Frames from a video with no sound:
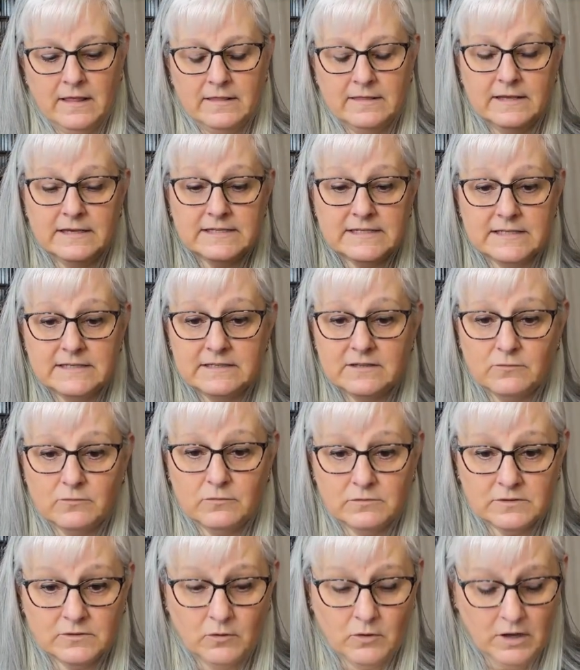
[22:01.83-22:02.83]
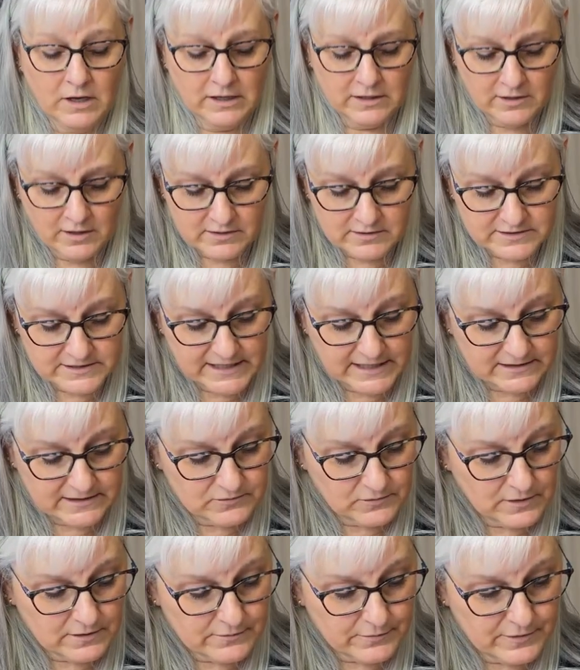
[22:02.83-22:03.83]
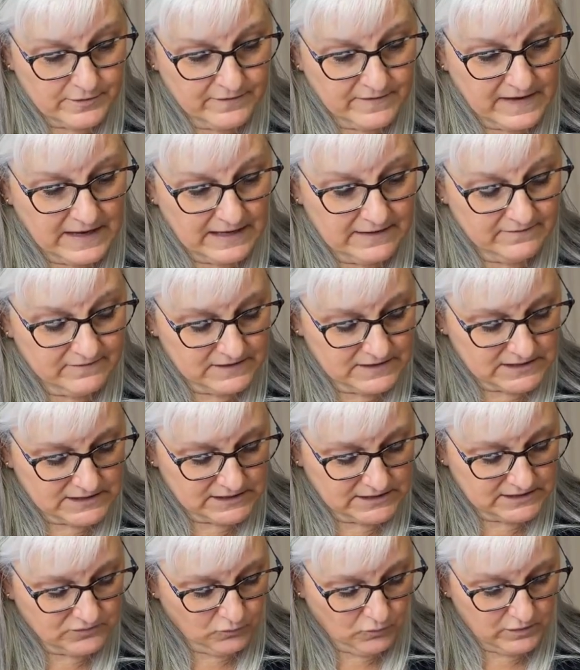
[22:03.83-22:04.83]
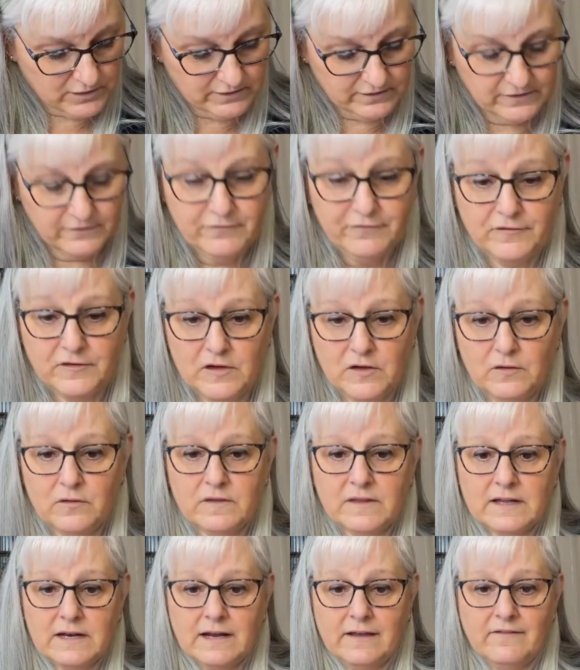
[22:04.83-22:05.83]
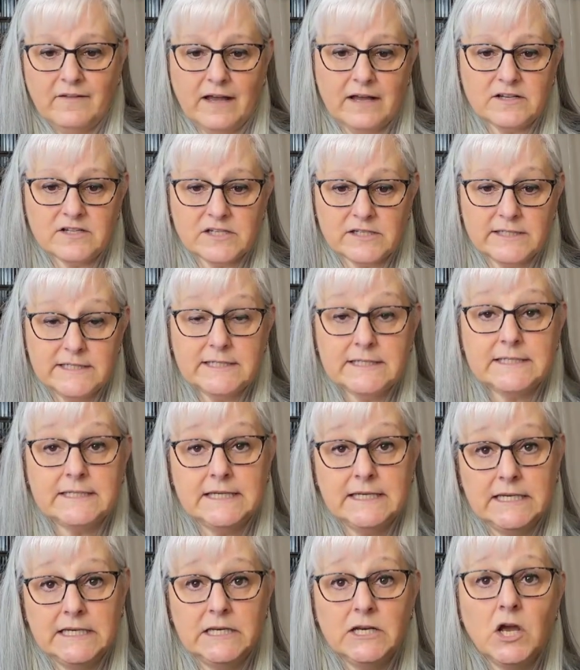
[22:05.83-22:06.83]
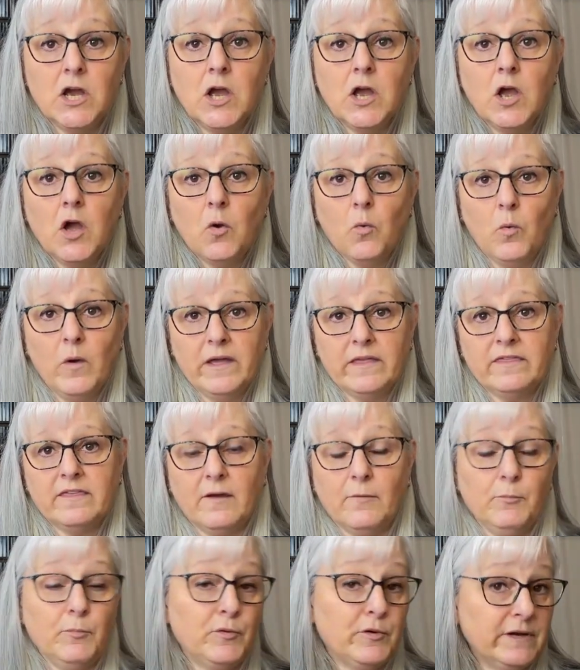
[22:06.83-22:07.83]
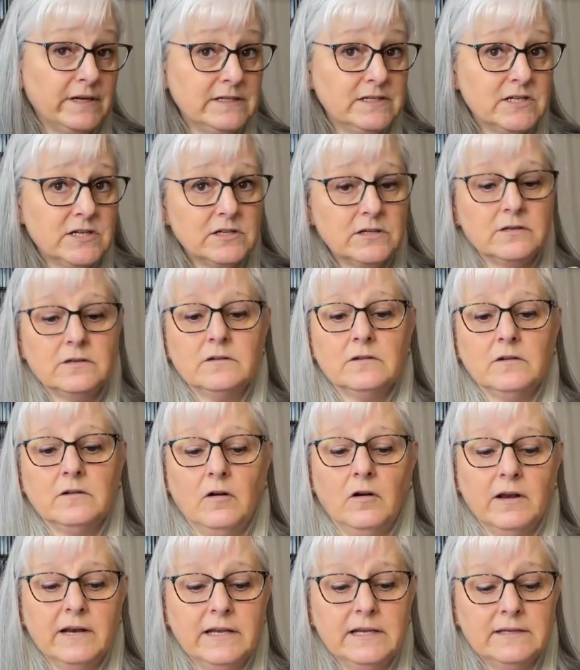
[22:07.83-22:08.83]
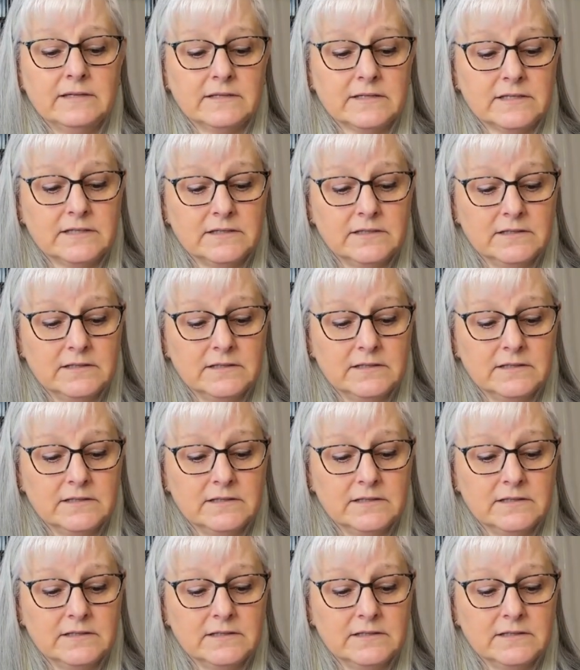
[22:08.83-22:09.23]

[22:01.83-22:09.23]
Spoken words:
This is an WaterTech's waterproof canvas. It's one of the few that I've actually seen with a print on it.